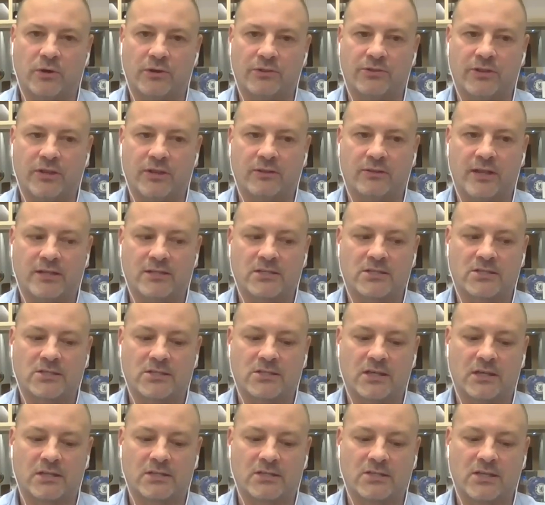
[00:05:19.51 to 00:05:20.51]
I think that's
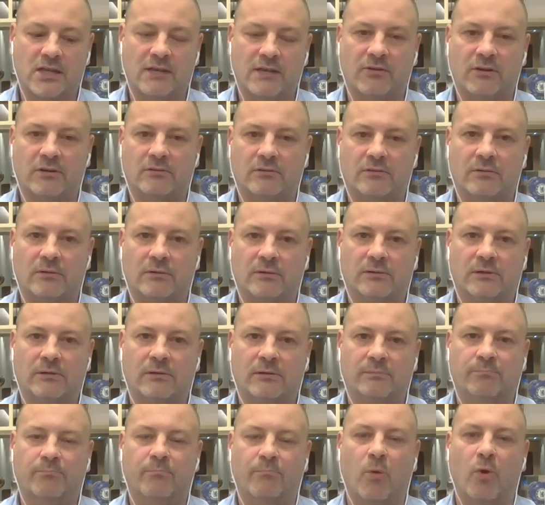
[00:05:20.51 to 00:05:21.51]
it's even
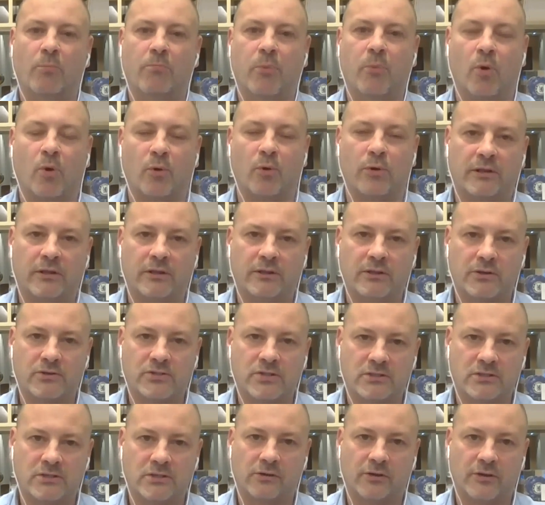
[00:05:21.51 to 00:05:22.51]
more boring than the
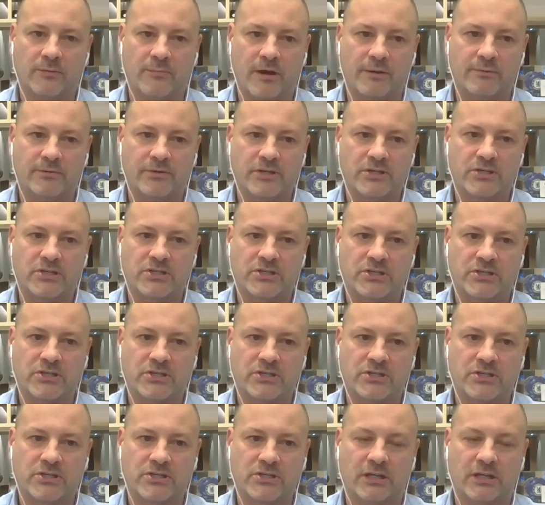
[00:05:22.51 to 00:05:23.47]
Aussie dollar at the moment, just